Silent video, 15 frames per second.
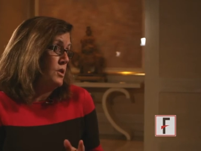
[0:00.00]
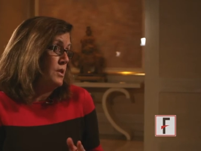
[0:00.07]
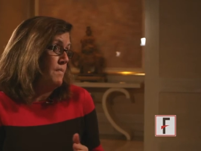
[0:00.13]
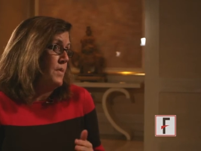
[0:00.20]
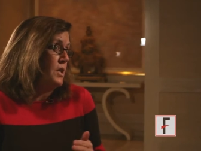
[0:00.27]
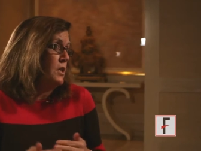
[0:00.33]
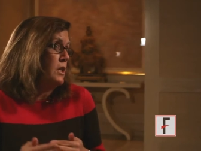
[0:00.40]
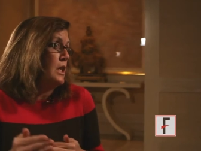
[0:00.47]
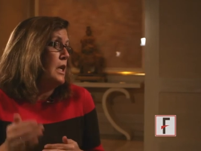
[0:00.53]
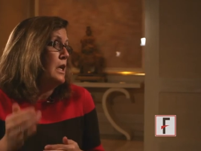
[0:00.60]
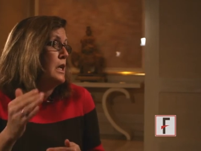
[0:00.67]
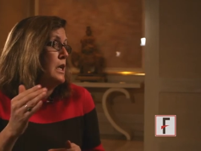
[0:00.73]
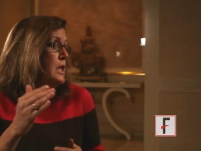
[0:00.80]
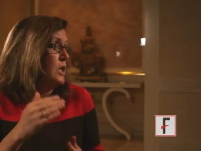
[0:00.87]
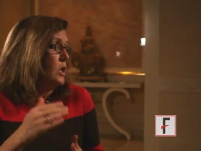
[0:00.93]
sometimes a
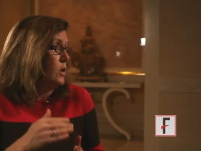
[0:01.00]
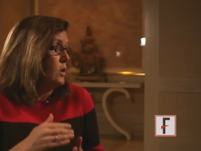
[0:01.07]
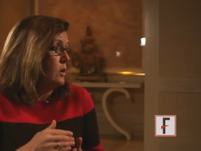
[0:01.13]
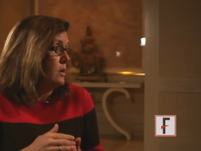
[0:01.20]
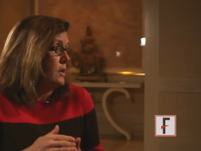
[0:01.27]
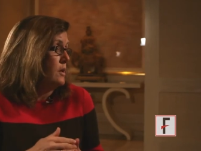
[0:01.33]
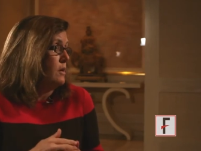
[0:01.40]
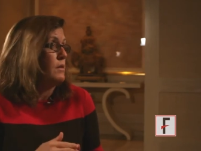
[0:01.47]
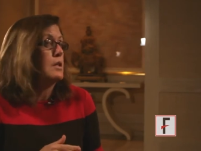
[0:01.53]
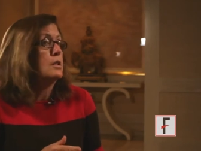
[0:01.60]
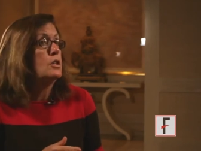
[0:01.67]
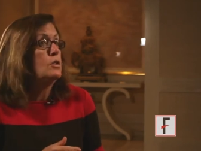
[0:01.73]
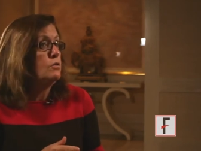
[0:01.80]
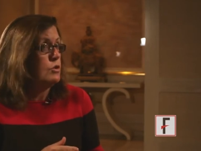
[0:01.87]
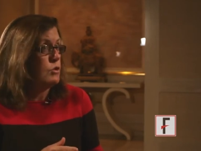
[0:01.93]
little earlier
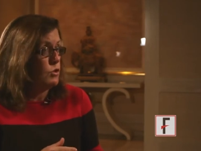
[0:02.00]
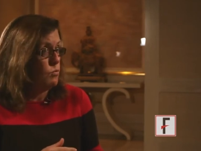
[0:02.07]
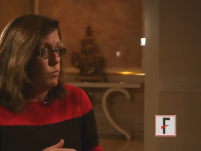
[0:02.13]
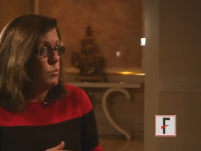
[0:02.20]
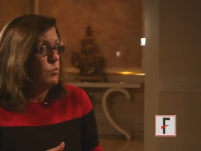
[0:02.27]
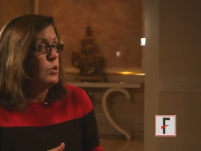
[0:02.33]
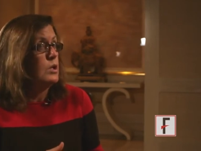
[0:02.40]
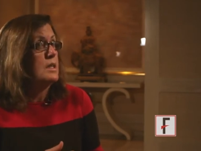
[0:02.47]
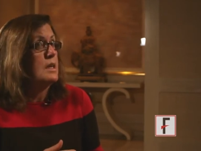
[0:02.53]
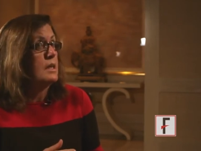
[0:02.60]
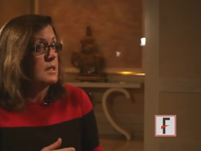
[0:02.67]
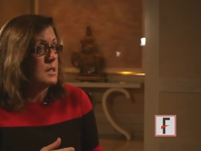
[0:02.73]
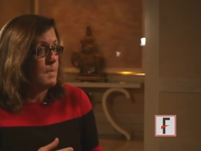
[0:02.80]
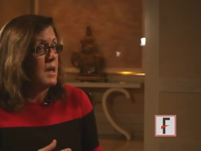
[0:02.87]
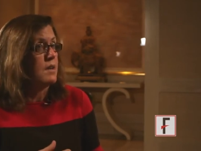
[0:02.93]
than you sh would
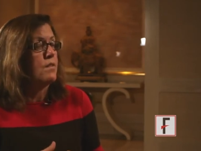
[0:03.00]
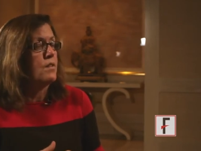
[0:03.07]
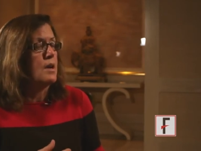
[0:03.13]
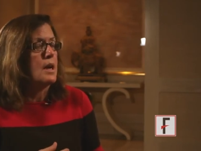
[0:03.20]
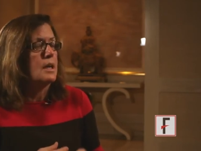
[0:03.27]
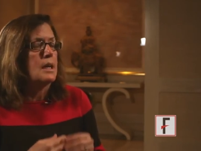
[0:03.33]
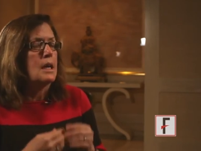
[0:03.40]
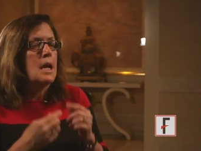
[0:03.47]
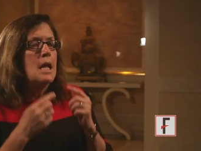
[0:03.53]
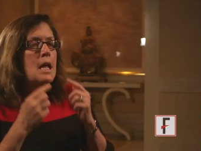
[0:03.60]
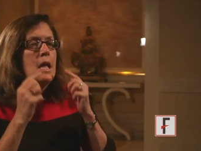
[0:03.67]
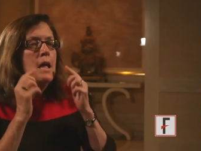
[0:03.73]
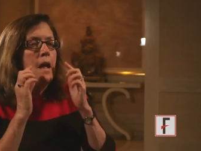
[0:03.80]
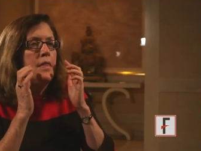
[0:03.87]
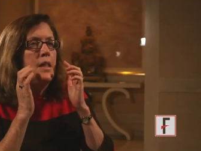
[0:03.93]
expect for acne.
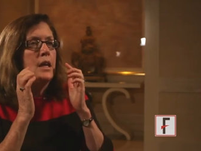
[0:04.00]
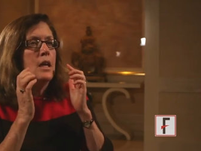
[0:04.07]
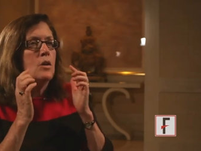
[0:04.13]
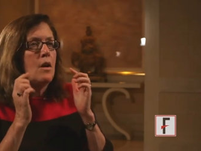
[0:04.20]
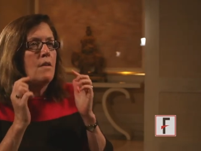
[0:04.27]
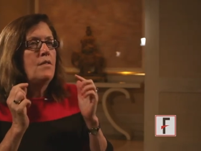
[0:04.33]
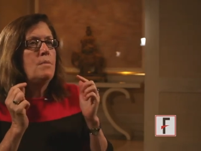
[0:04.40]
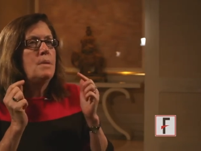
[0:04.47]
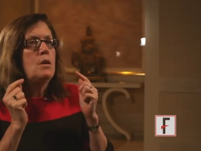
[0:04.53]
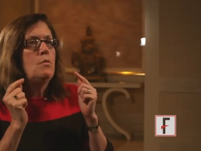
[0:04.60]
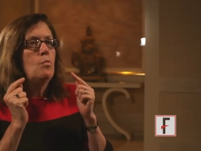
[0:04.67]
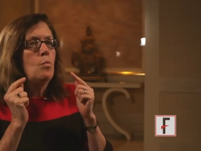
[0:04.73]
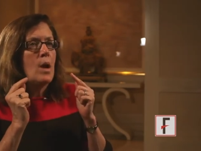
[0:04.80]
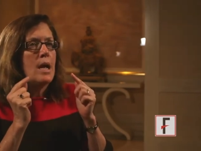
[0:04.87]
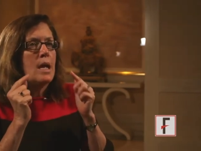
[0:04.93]
And they can often be
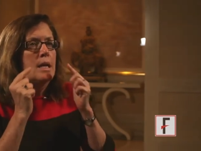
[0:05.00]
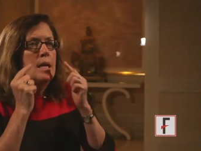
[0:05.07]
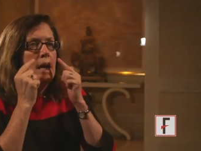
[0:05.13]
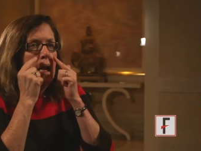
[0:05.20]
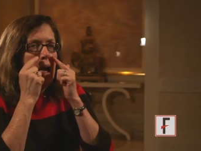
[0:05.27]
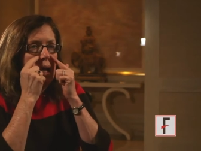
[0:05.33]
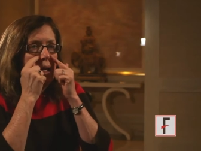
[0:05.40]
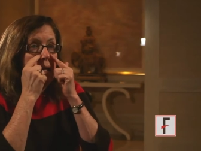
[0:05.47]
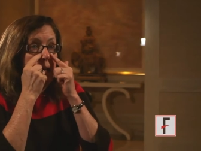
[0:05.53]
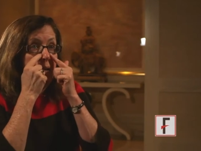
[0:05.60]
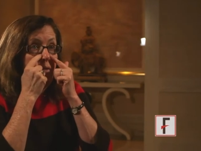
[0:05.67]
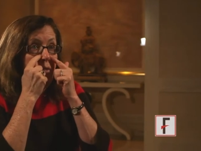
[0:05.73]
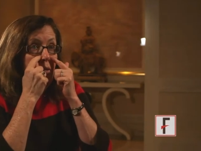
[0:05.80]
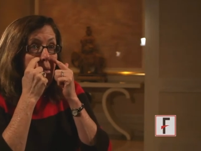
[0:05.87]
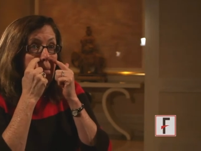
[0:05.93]
red
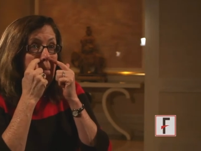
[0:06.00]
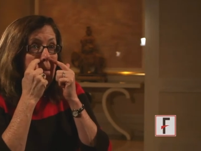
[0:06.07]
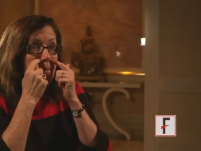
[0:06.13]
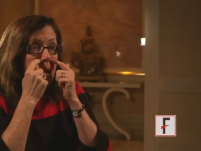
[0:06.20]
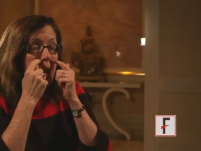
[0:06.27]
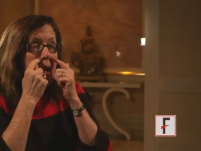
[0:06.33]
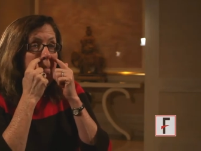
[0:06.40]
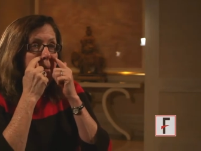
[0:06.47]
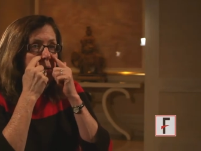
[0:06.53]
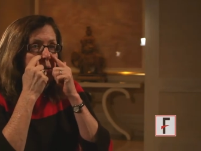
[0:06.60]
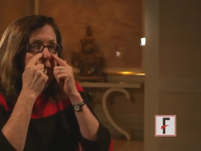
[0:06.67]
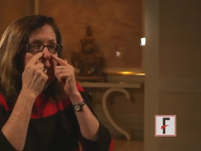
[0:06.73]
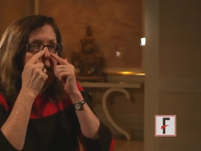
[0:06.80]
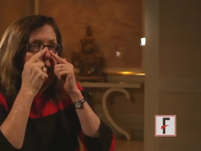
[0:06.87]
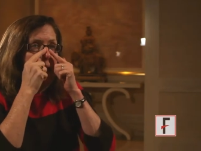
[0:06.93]
acneiform
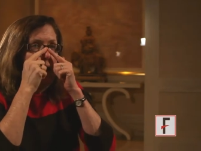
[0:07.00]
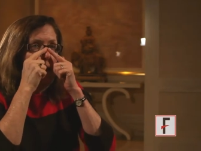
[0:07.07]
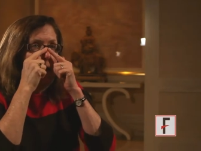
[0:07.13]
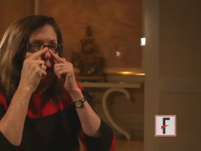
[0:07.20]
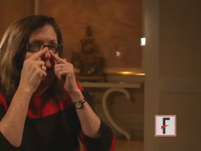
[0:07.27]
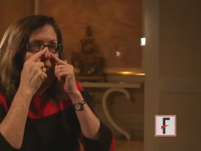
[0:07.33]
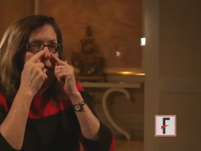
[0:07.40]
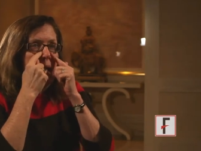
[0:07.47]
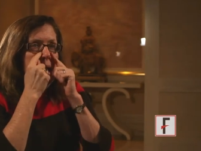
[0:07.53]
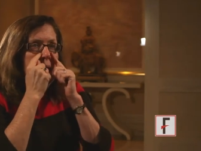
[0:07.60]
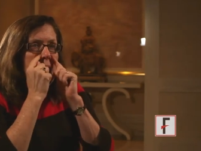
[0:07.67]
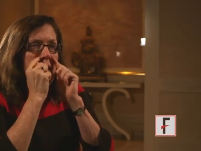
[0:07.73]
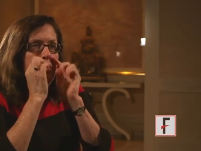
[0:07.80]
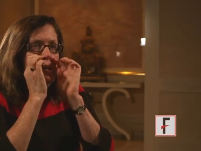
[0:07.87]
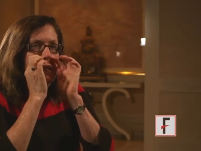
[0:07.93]
papules. They
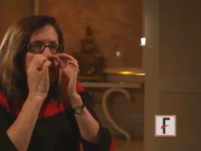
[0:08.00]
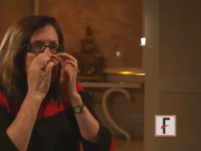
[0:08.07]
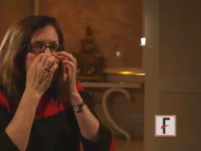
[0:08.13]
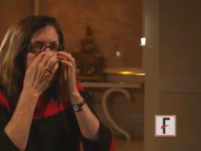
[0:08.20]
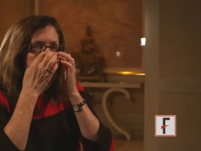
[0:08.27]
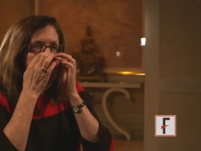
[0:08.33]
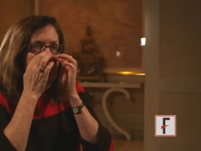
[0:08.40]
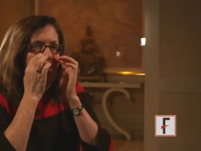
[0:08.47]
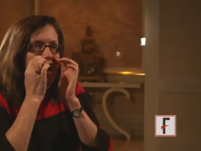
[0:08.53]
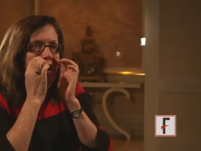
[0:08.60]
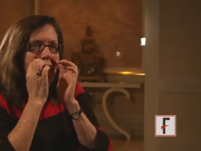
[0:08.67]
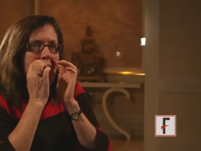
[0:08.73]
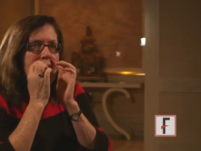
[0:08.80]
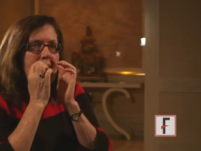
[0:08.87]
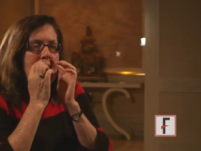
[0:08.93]
love to cluster
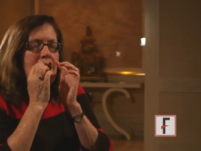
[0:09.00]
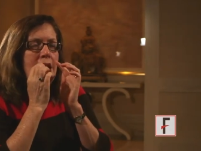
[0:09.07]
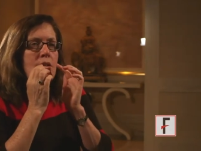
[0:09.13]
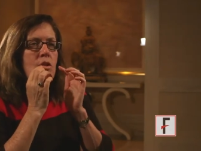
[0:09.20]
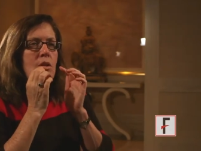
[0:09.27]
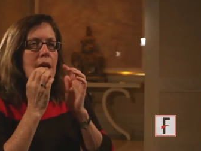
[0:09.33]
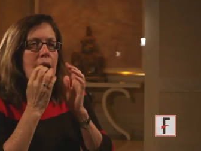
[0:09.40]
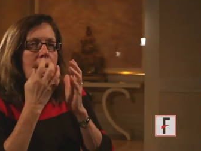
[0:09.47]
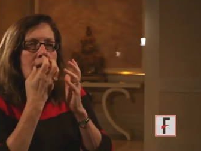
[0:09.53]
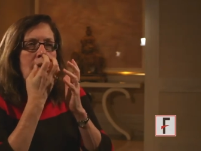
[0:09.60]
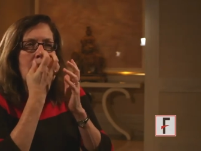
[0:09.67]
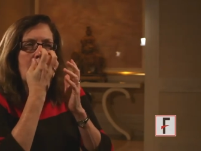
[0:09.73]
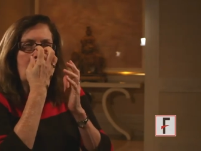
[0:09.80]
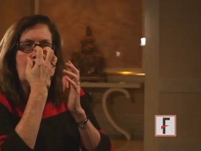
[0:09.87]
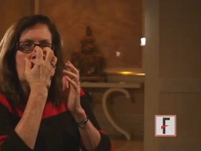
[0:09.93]
around the nasal
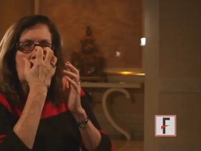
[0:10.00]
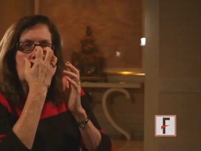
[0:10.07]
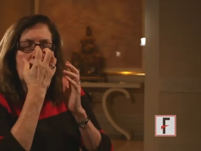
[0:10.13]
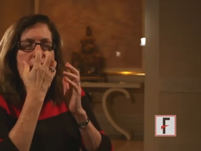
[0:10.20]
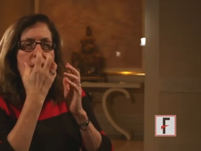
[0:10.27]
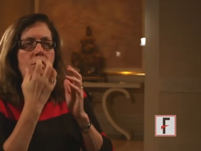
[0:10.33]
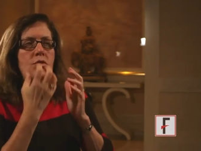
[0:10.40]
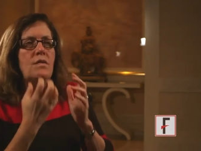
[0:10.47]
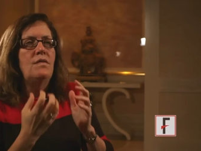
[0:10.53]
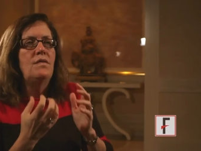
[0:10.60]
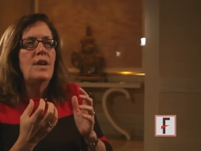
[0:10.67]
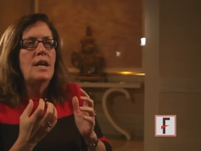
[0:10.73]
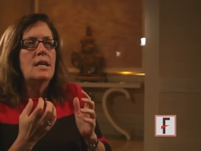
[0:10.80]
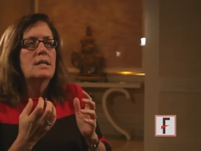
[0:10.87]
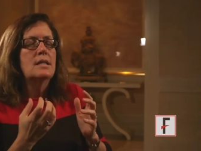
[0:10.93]
ala, central
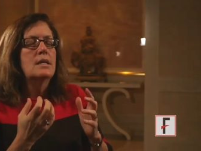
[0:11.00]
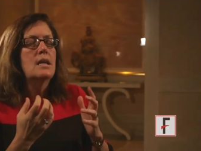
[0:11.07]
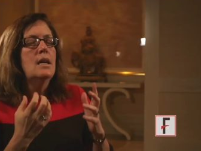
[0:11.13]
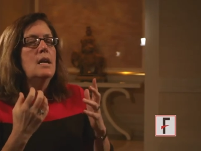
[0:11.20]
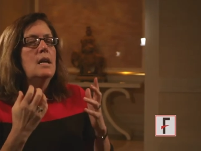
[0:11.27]
face,